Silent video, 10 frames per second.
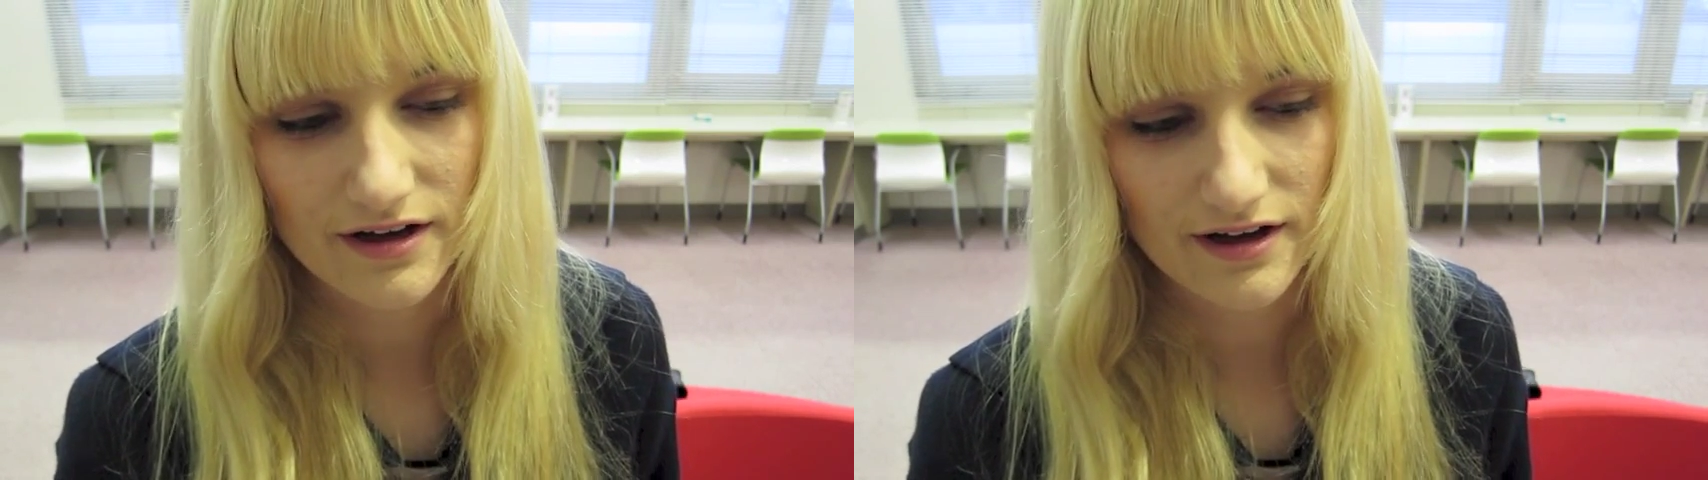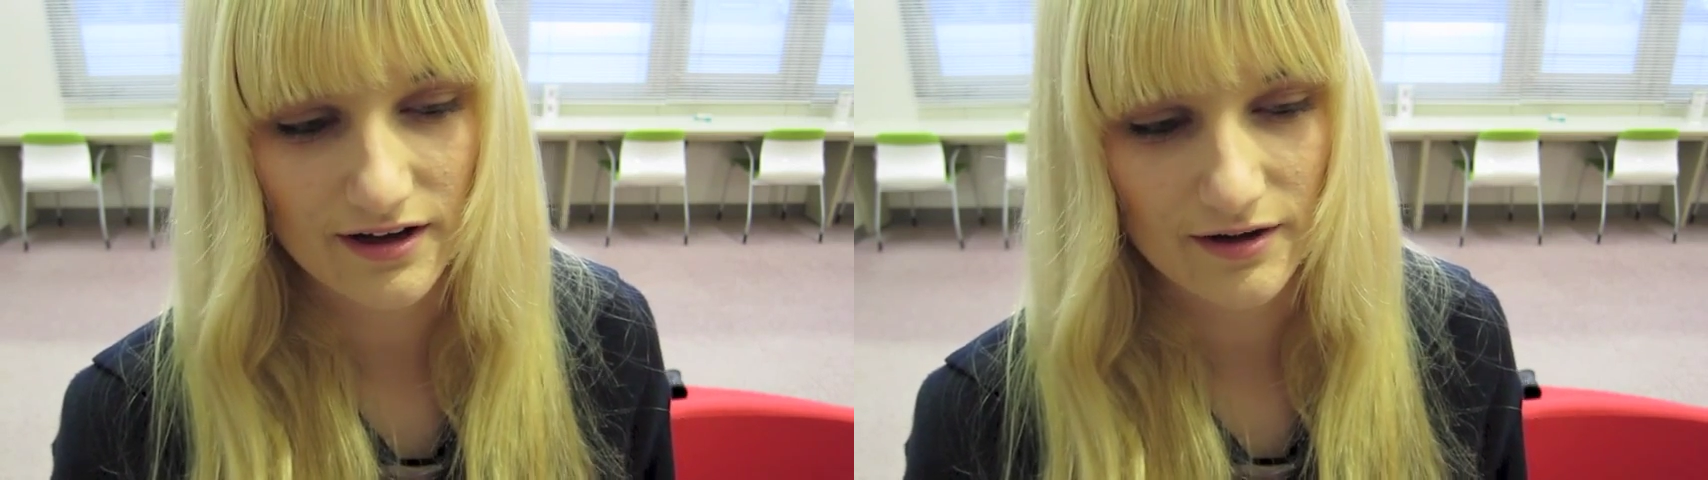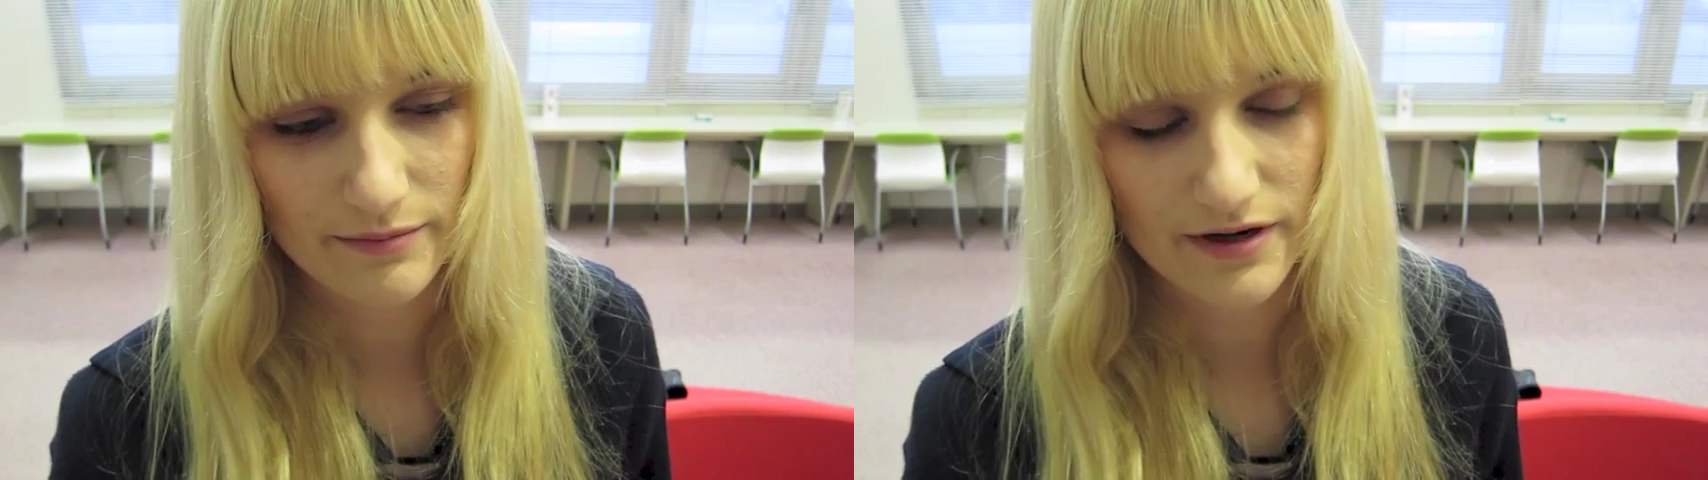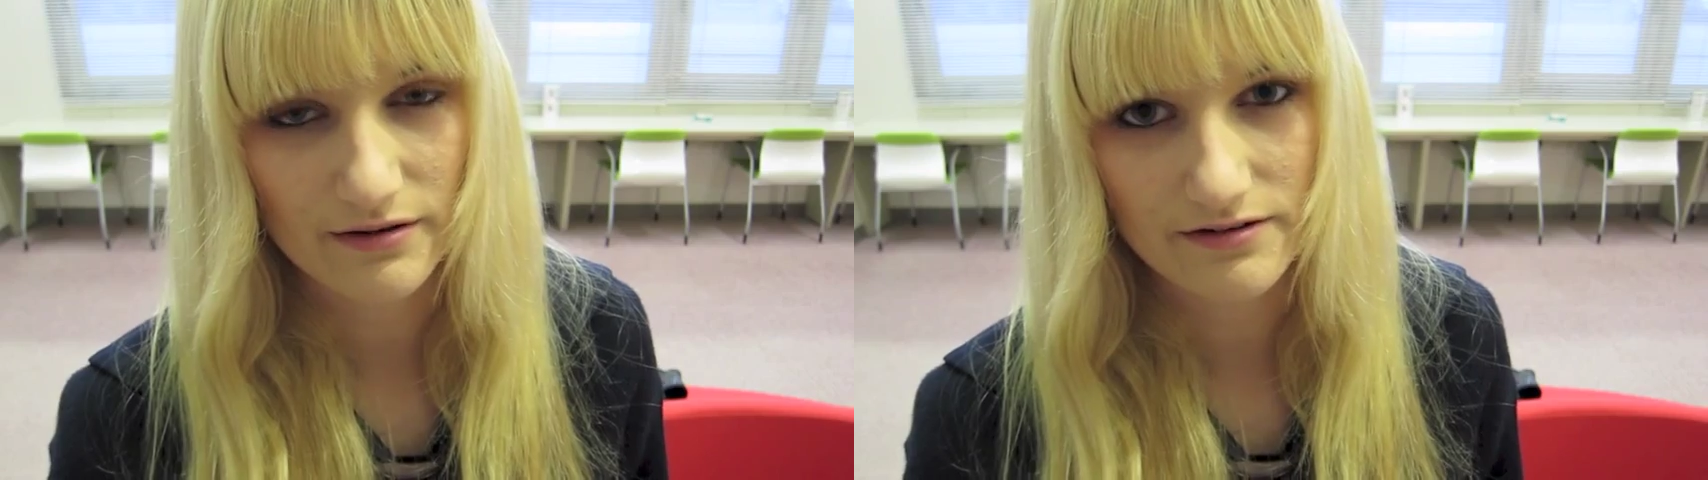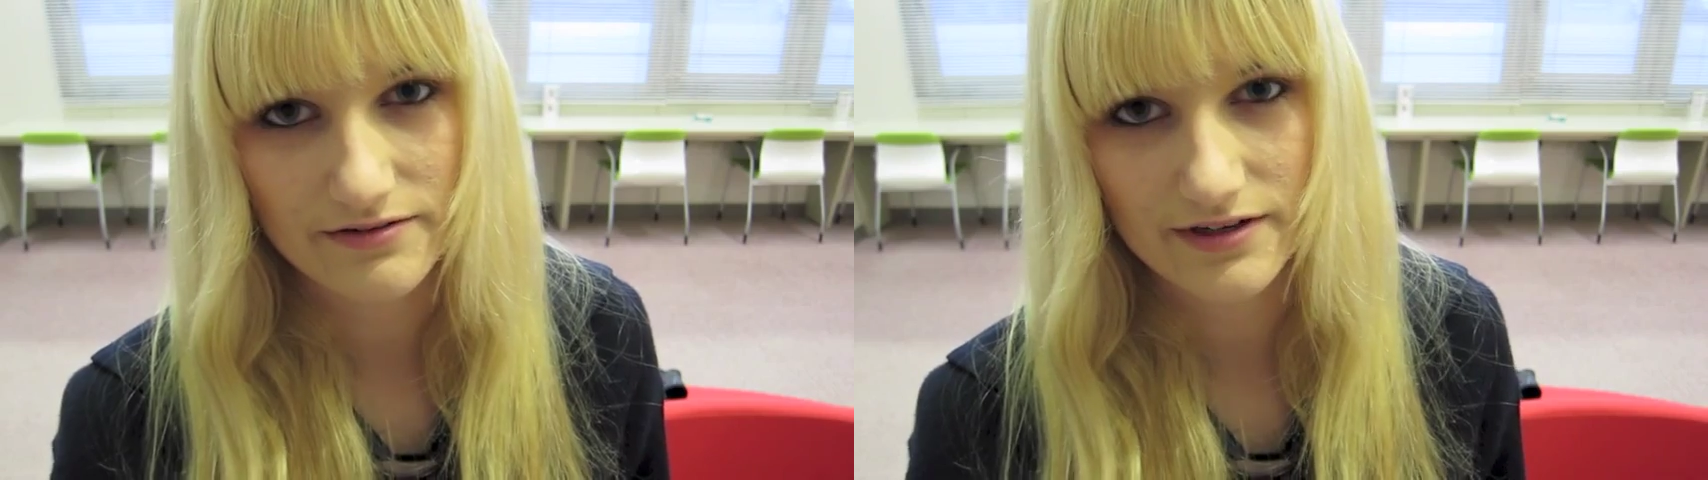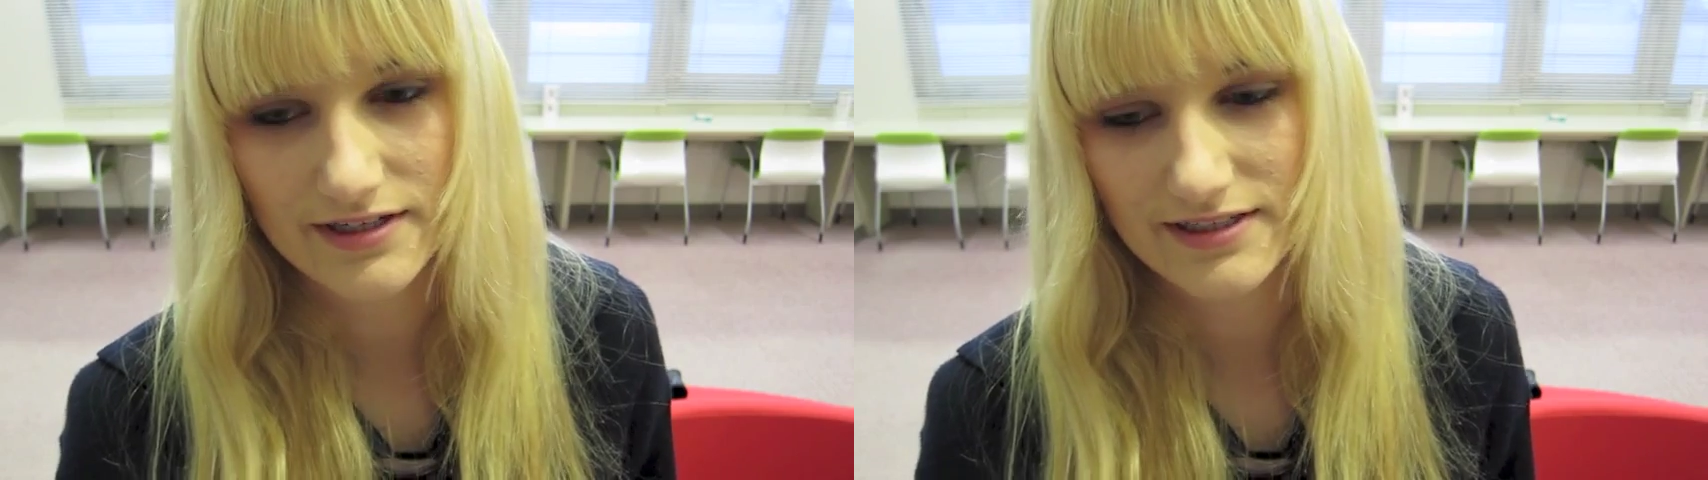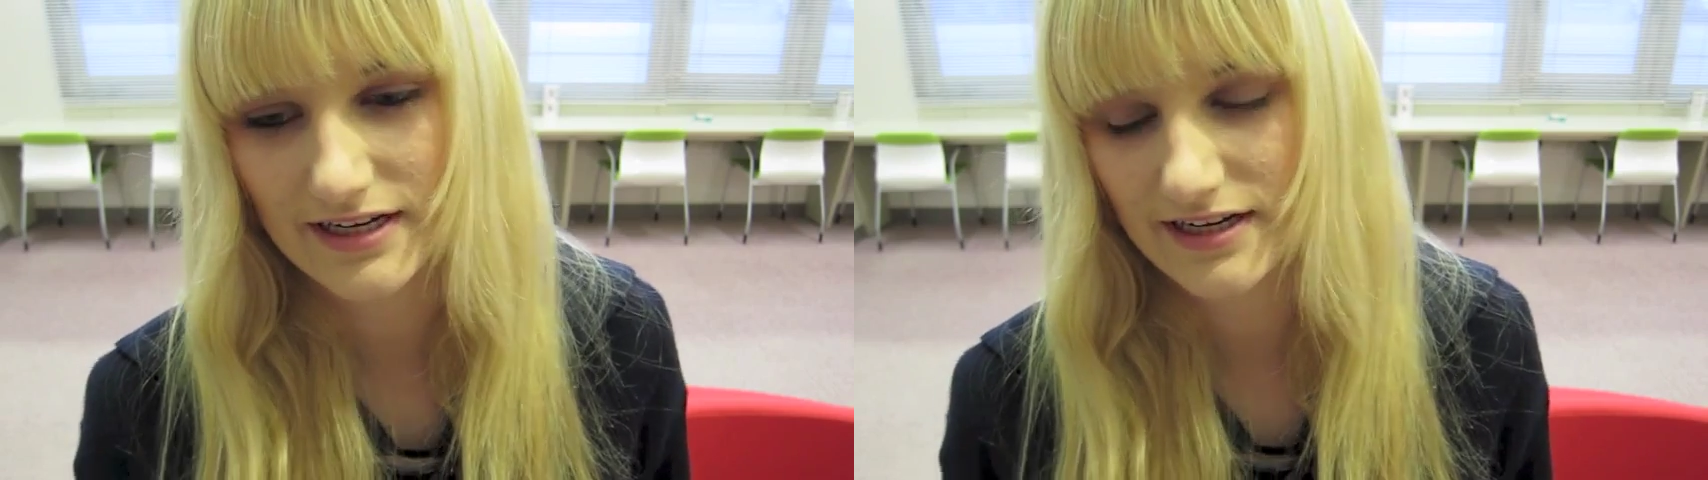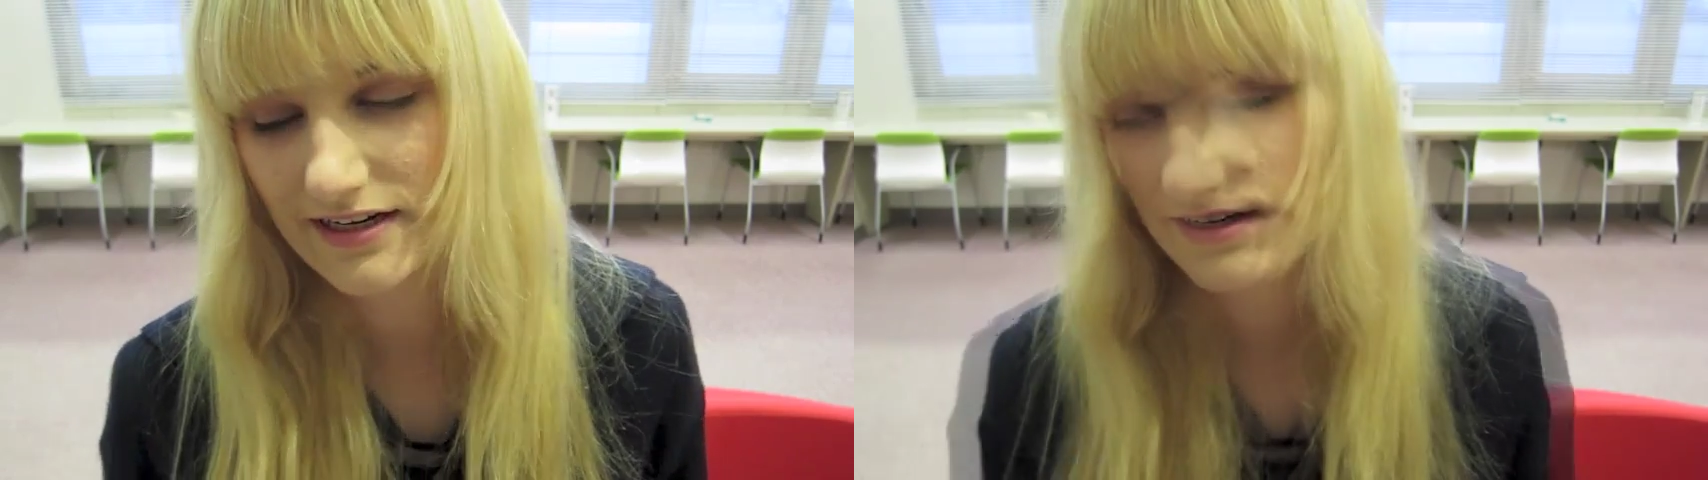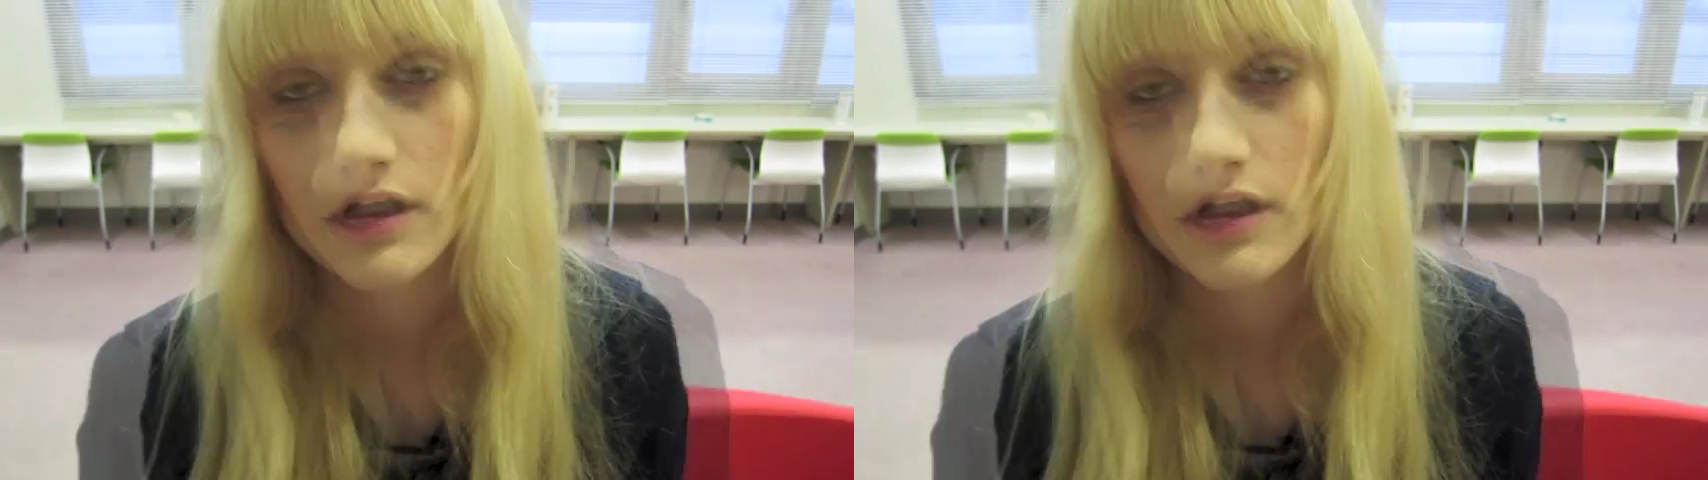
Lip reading: I know it's very sad.